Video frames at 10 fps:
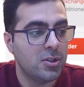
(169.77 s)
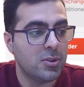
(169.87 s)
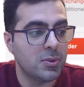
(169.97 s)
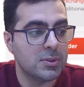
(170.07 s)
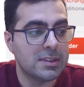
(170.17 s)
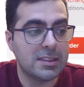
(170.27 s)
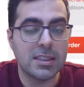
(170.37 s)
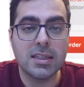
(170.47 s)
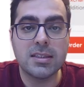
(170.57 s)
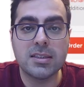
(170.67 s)
to
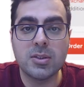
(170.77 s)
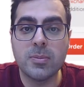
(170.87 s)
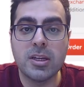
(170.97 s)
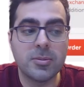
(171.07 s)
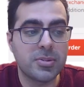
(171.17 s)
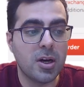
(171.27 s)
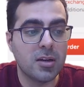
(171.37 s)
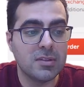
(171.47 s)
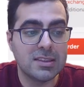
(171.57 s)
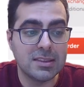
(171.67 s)
tick the domain
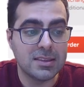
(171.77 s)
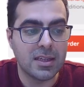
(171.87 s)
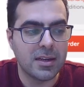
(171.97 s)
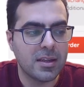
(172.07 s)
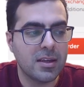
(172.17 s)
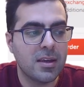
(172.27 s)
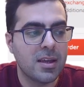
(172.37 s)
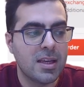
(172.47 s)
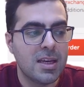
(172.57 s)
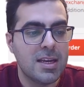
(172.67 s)
privacy
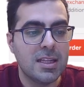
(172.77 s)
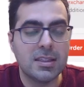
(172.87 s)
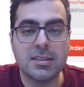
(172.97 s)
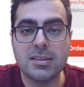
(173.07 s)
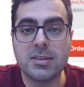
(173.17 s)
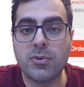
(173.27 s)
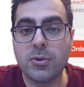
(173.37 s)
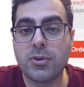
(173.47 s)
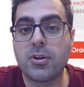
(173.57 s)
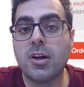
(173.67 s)
setting. This is for
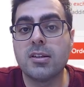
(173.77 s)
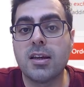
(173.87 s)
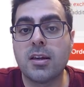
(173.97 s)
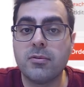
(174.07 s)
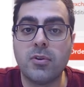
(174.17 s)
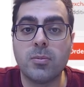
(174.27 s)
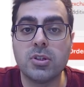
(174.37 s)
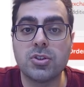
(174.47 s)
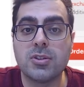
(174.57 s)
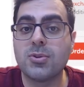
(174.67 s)
your contact
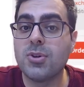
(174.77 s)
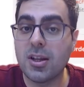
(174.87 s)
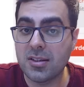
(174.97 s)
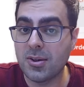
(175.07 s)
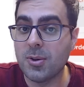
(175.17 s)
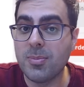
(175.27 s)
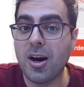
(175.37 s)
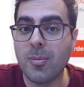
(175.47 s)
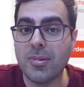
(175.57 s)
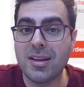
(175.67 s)
information to not go
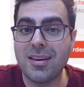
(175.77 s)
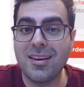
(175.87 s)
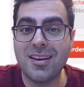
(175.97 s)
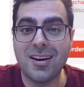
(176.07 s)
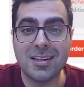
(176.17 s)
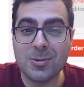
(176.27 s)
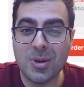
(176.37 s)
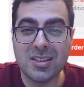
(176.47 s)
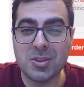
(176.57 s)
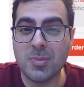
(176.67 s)
public.
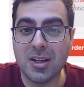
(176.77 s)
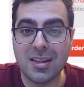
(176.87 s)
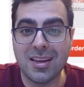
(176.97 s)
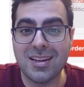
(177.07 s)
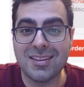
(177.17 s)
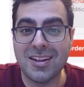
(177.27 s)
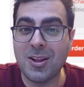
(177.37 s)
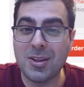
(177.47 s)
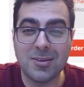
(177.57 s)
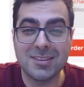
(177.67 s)
Otherwise, you might get a
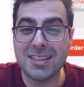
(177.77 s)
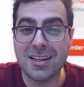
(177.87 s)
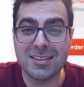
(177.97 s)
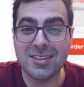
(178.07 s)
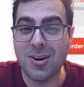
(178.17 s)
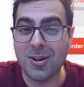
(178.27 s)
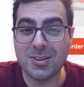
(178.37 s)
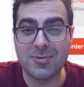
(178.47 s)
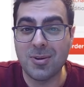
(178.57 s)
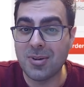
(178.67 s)
lot of sales
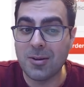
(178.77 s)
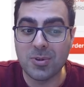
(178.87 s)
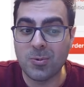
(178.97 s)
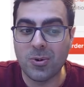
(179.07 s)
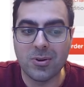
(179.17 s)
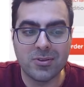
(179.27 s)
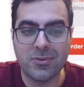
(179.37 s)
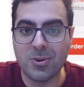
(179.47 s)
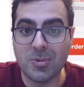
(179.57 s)
calls from around the world for